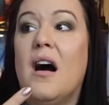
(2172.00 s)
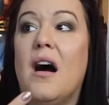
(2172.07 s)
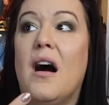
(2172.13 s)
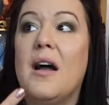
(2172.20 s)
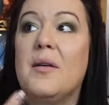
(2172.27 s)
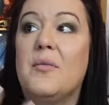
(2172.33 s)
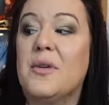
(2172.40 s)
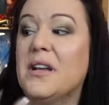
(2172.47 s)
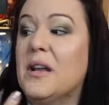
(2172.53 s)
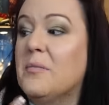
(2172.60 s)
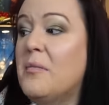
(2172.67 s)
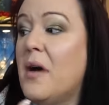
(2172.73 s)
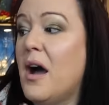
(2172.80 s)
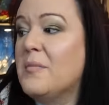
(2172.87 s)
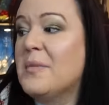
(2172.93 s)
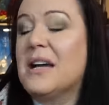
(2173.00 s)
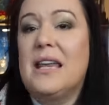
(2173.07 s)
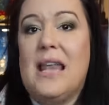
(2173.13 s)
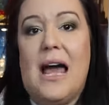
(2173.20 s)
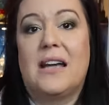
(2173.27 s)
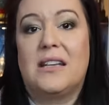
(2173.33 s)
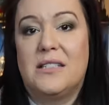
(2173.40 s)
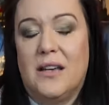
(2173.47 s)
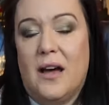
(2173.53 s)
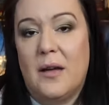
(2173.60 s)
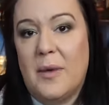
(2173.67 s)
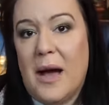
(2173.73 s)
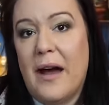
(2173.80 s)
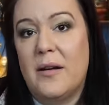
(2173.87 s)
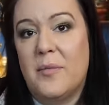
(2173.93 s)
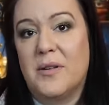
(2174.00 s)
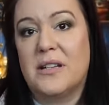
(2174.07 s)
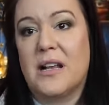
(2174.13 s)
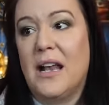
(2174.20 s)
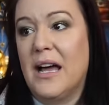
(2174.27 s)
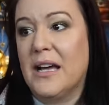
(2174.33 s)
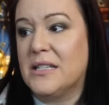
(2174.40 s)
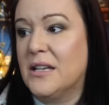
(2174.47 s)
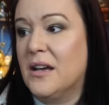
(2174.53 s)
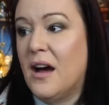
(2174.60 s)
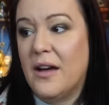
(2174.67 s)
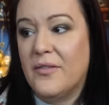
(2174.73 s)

I, when, I'm a collector. I'm a Harry Potter collector.